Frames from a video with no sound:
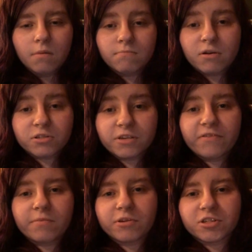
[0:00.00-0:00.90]
Most of
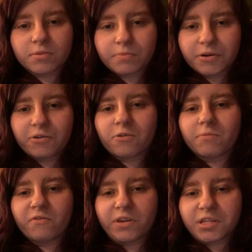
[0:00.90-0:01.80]
them are superhero
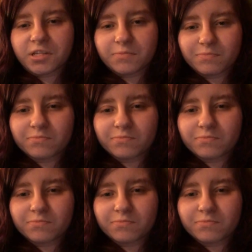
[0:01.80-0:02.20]
movies.